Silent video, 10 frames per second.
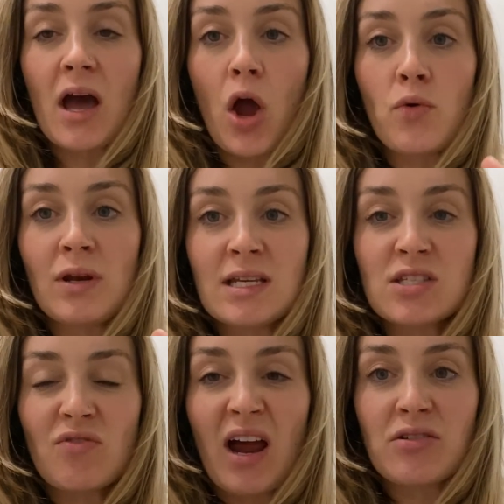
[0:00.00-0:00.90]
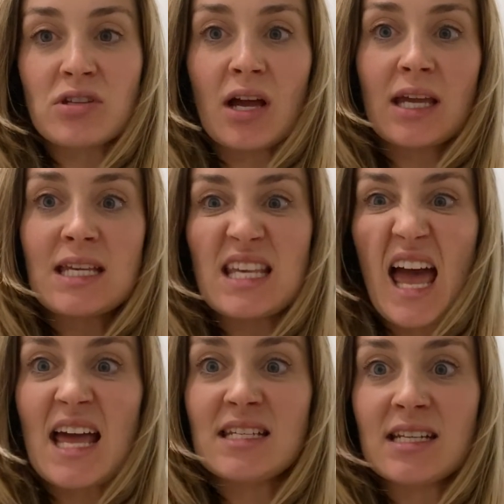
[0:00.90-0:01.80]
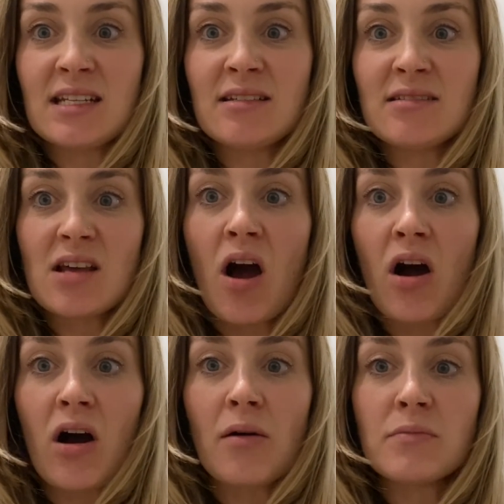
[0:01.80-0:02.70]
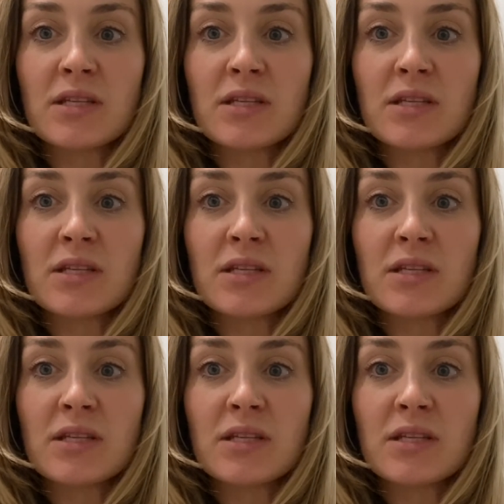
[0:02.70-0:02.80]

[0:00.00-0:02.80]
only surrounds like his head and arms,